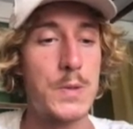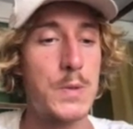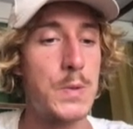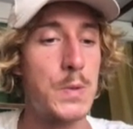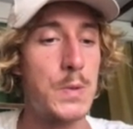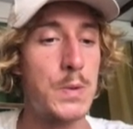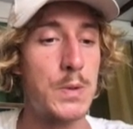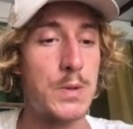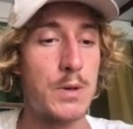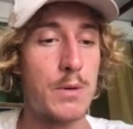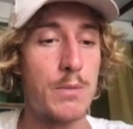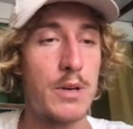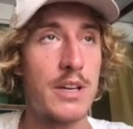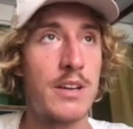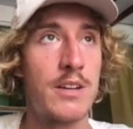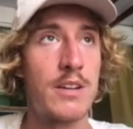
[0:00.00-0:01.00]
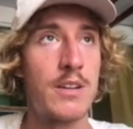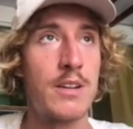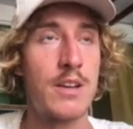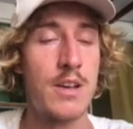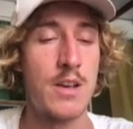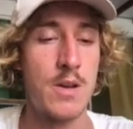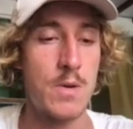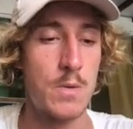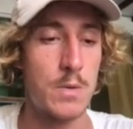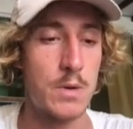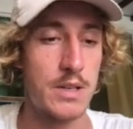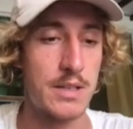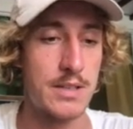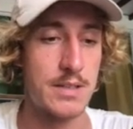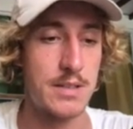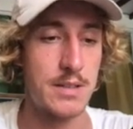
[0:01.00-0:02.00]
to the top again, we
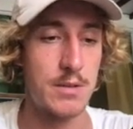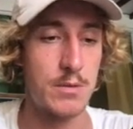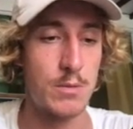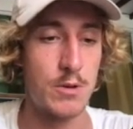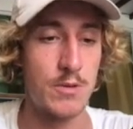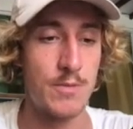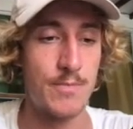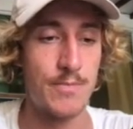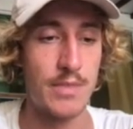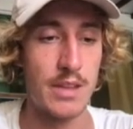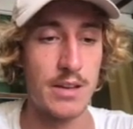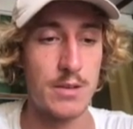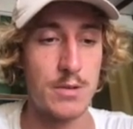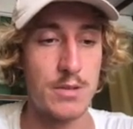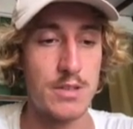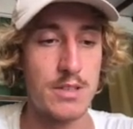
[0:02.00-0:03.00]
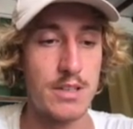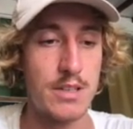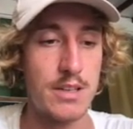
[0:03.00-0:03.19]
can see the one I used